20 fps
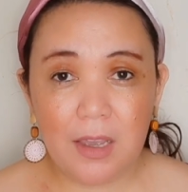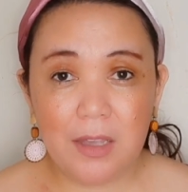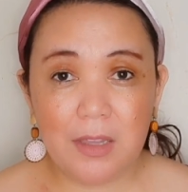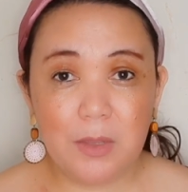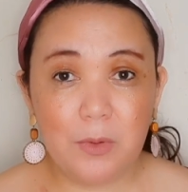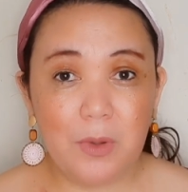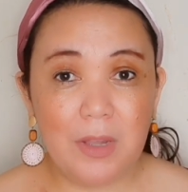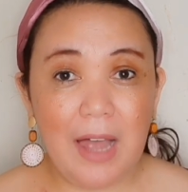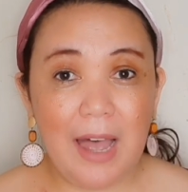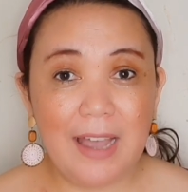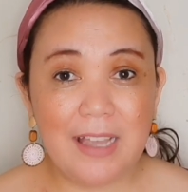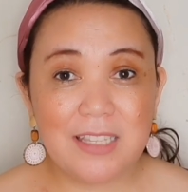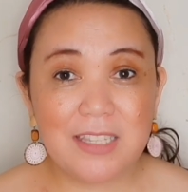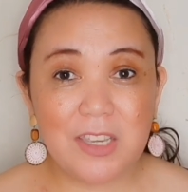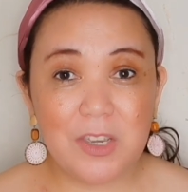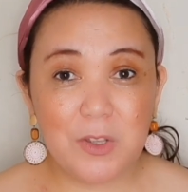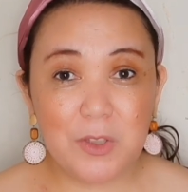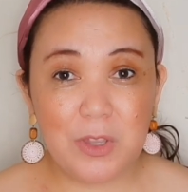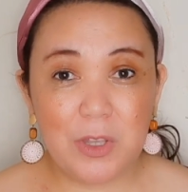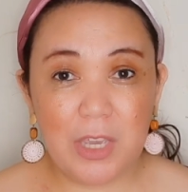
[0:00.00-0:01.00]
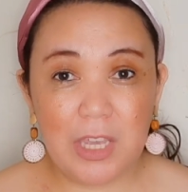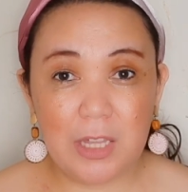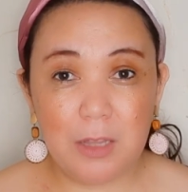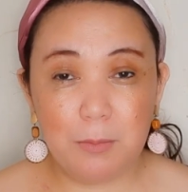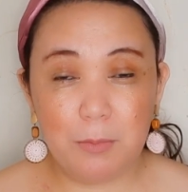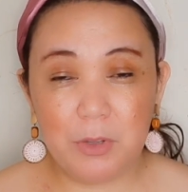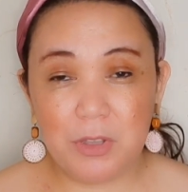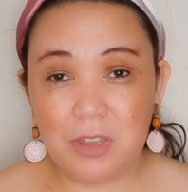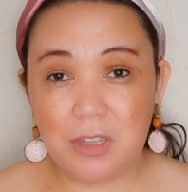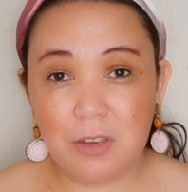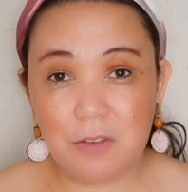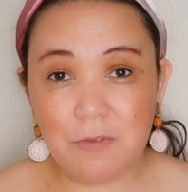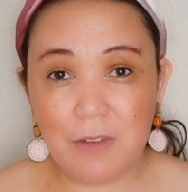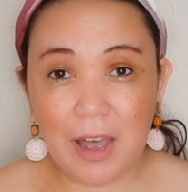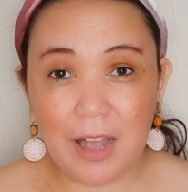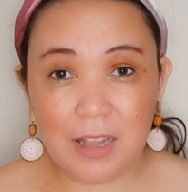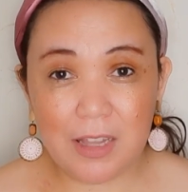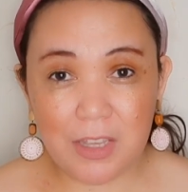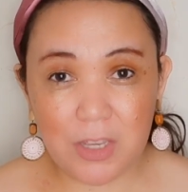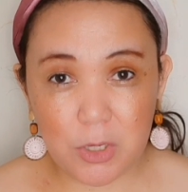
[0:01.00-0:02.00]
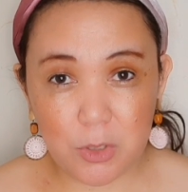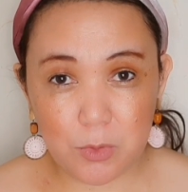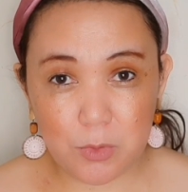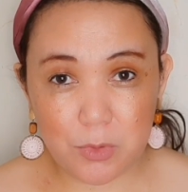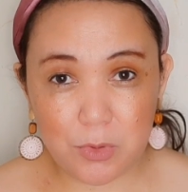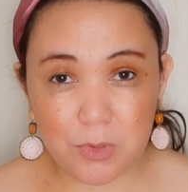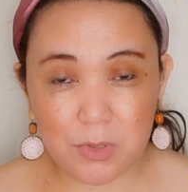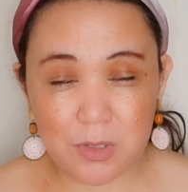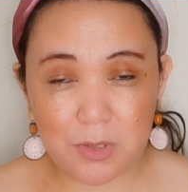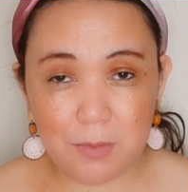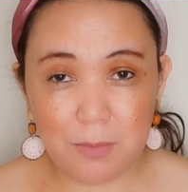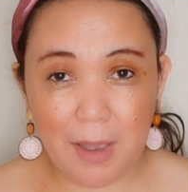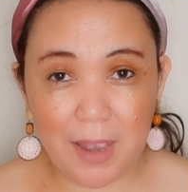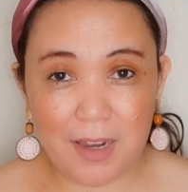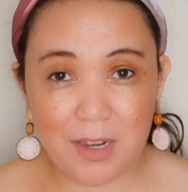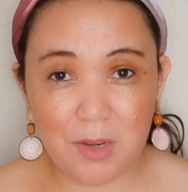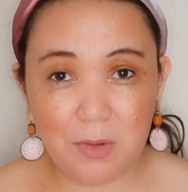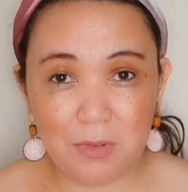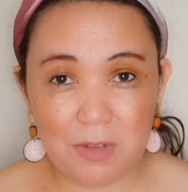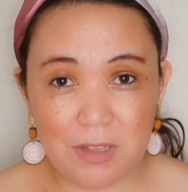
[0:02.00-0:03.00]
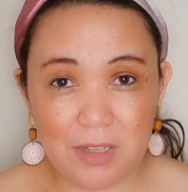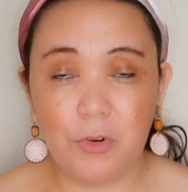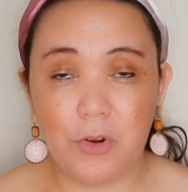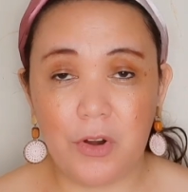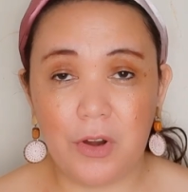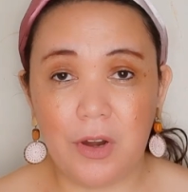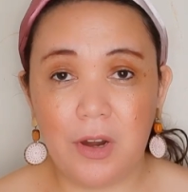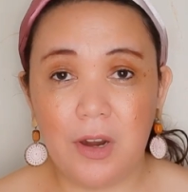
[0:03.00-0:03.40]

they will ask you to input the values manually